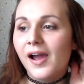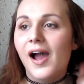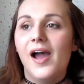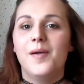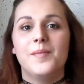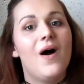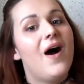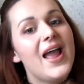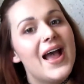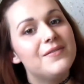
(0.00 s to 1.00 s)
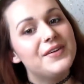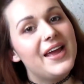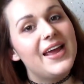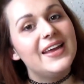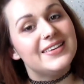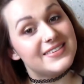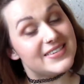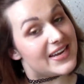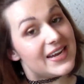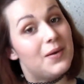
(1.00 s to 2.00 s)
I have a
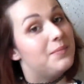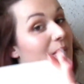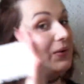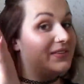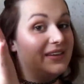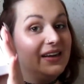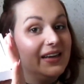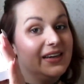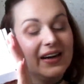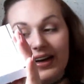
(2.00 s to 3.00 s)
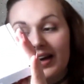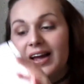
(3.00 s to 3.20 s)
tea unboxing.